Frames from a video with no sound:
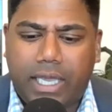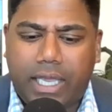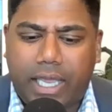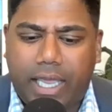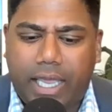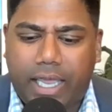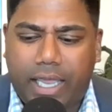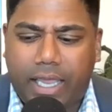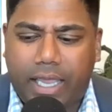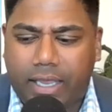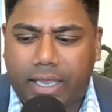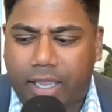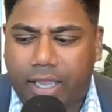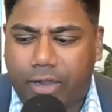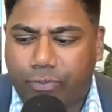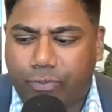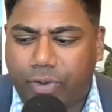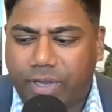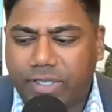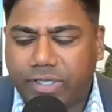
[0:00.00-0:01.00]
a
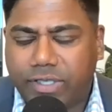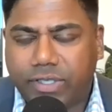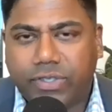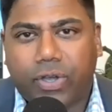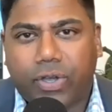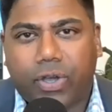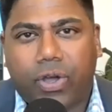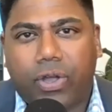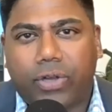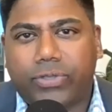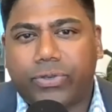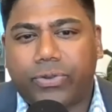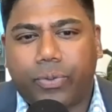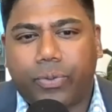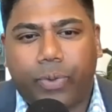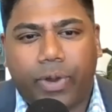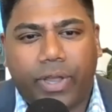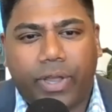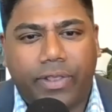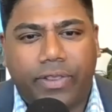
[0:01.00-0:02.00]
reason to alter the
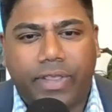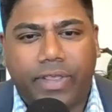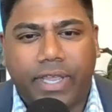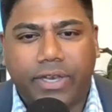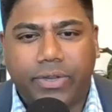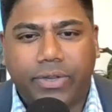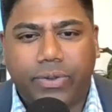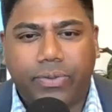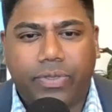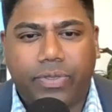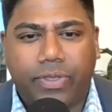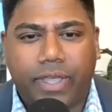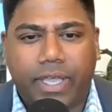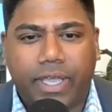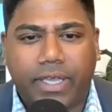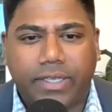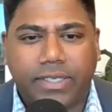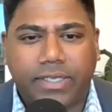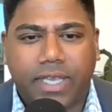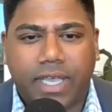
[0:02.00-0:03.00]
way that they do
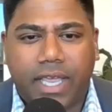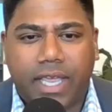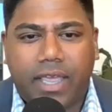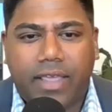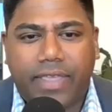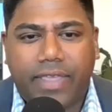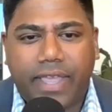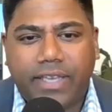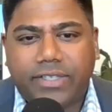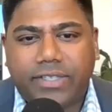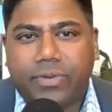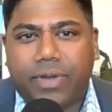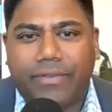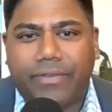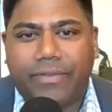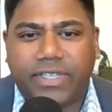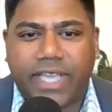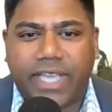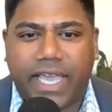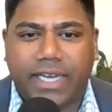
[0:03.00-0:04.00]
things, they still have a
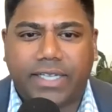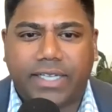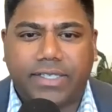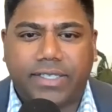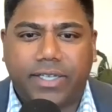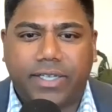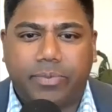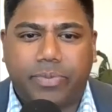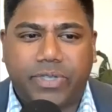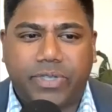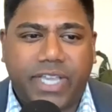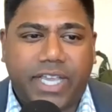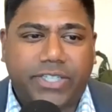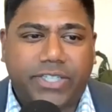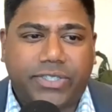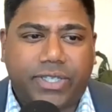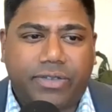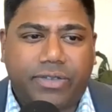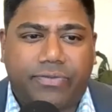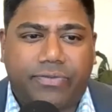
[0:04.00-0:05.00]
tendency to
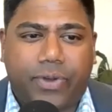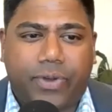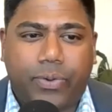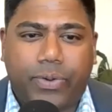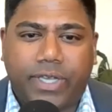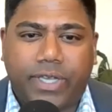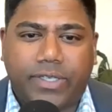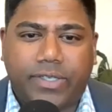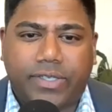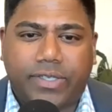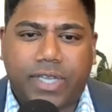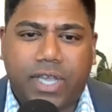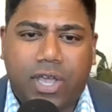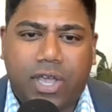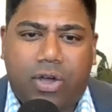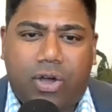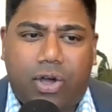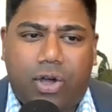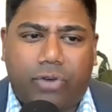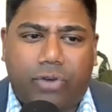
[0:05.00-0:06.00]
potentially focus
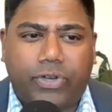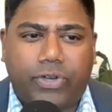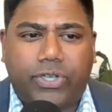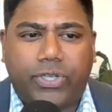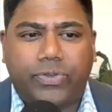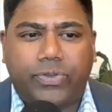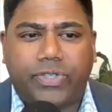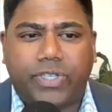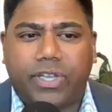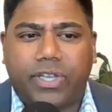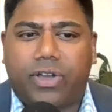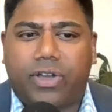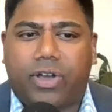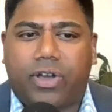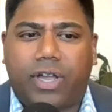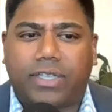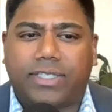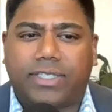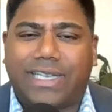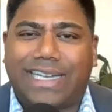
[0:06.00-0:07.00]
on reducing
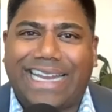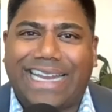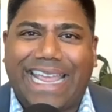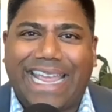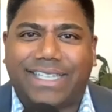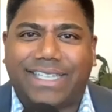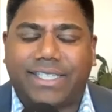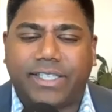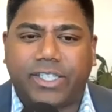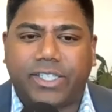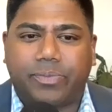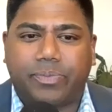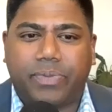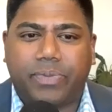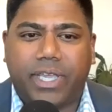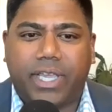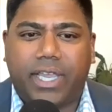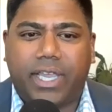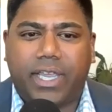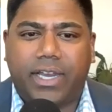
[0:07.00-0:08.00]
cost and enhancing
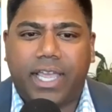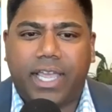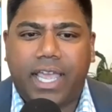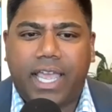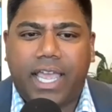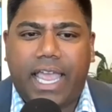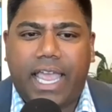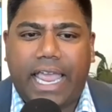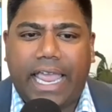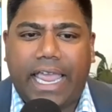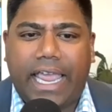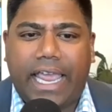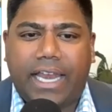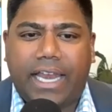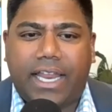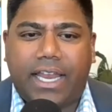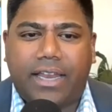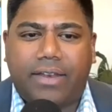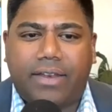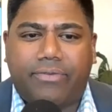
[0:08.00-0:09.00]
speed and
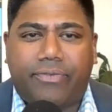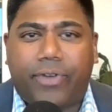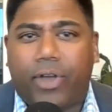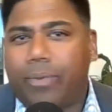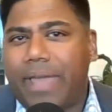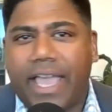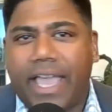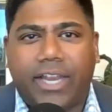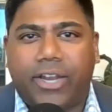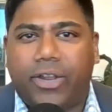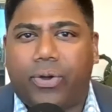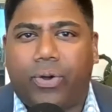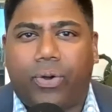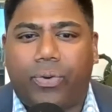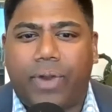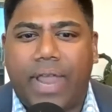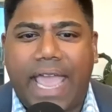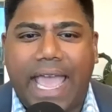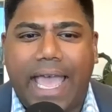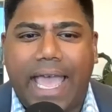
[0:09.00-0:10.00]
fall back into old
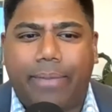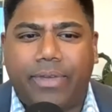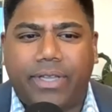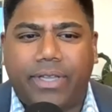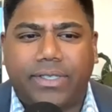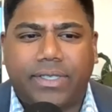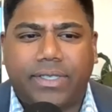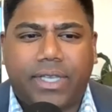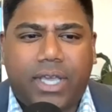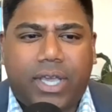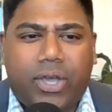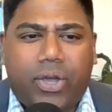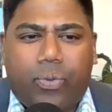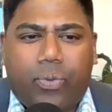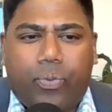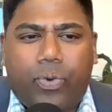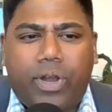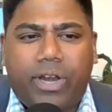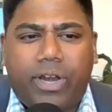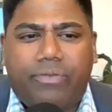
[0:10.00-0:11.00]
habits.
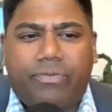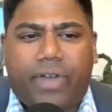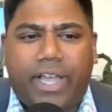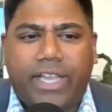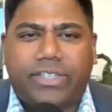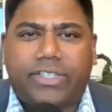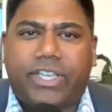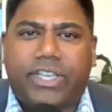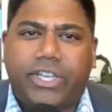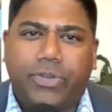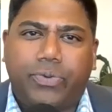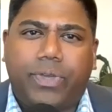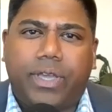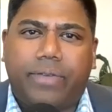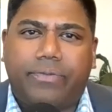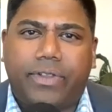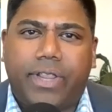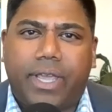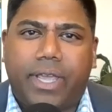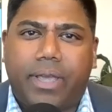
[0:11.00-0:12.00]
What advice can you give
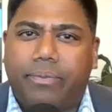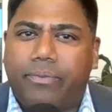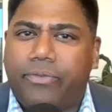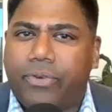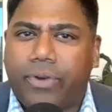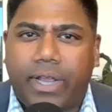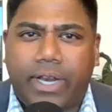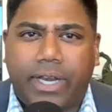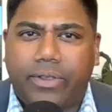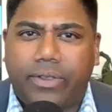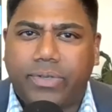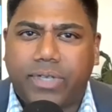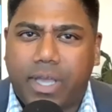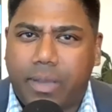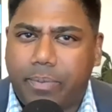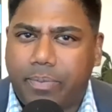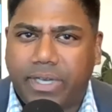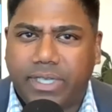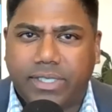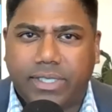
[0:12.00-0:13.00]
to them for any of those
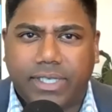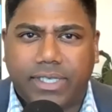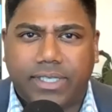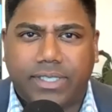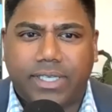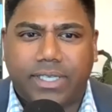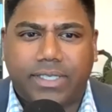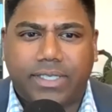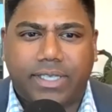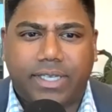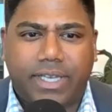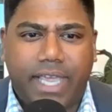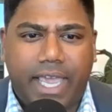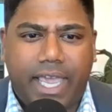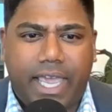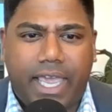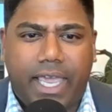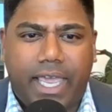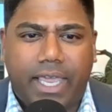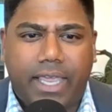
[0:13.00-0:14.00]
companies listening
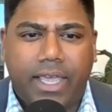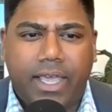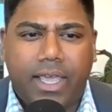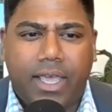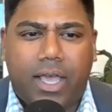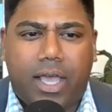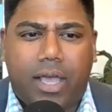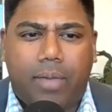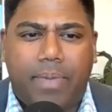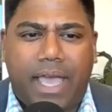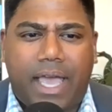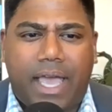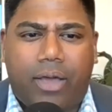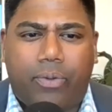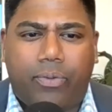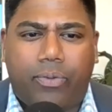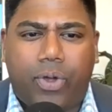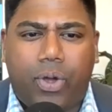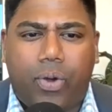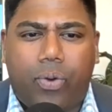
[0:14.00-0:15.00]
today about